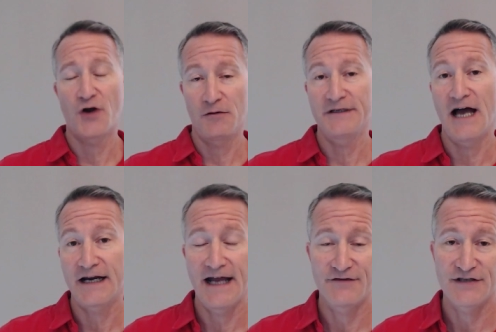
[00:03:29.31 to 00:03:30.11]
probably not
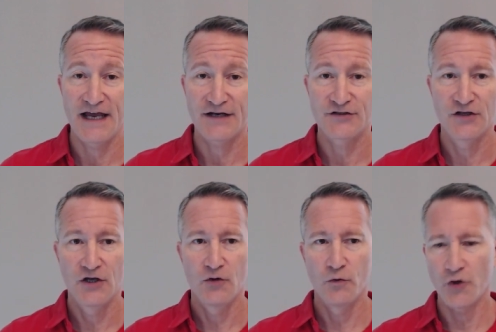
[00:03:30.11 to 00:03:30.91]
going to have sex
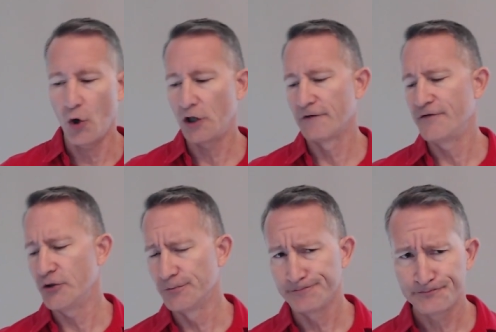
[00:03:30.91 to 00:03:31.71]
with all of
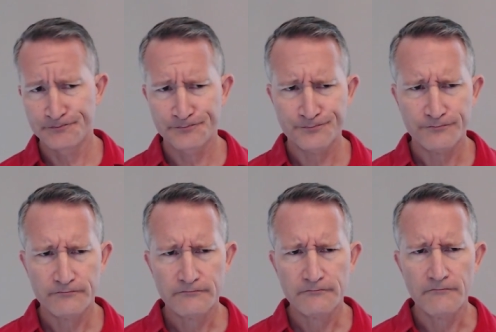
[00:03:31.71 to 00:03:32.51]
you.
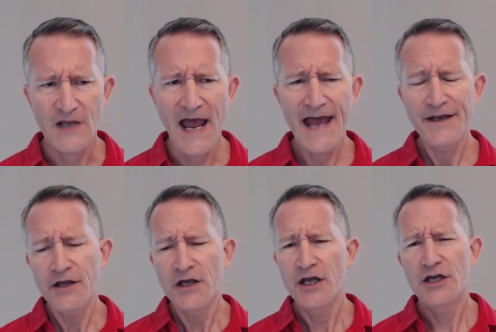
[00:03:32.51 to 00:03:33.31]

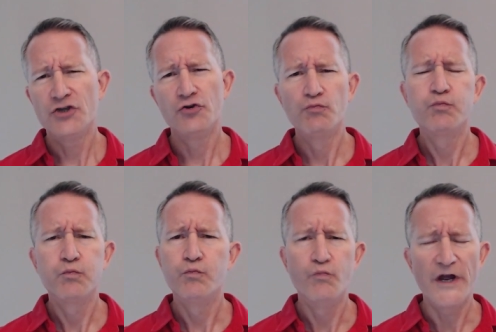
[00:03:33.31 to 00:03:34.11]
And
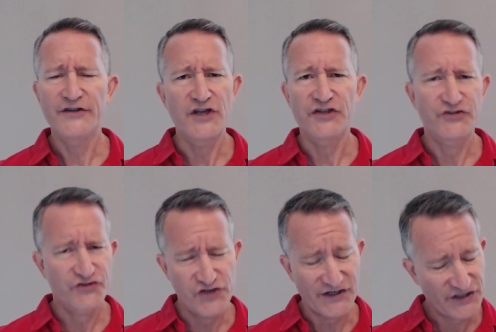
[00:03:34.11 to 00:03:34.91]
it's
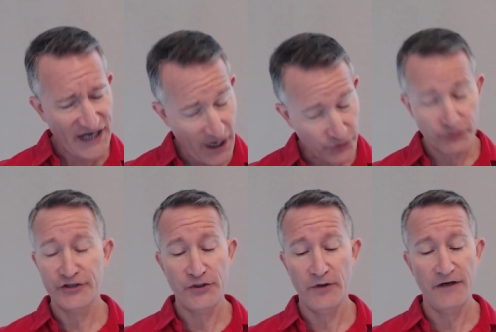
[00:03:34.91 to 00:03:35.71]
as
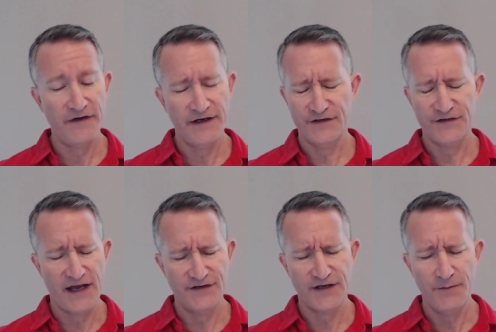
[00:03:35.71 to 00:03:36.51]
counterintuitive and
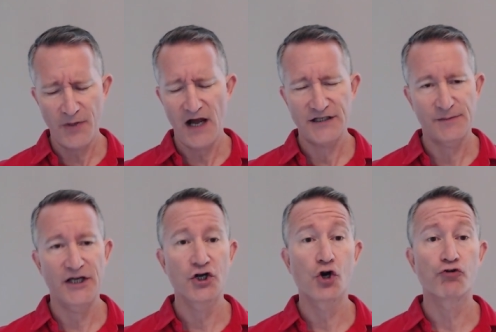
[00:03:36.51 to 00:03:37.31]
as impossible
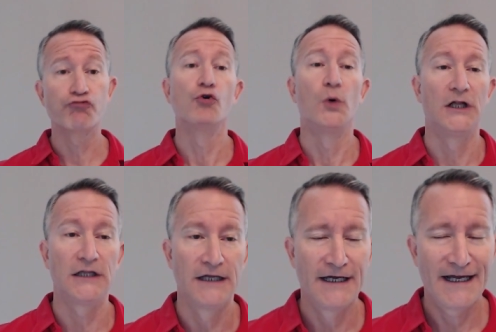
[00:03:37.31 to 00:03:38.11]
and
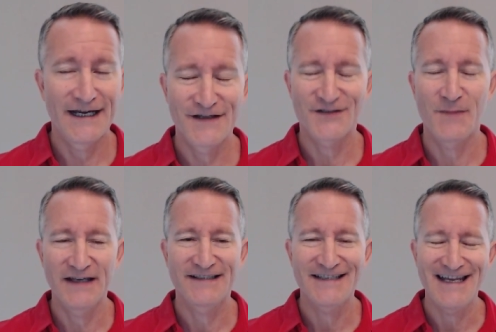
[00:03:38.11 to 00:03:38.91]
cruel as this
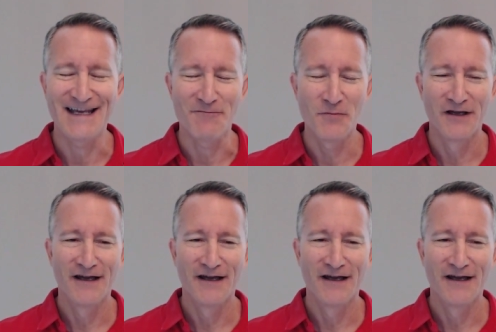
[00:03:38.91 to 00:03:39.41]
may seem,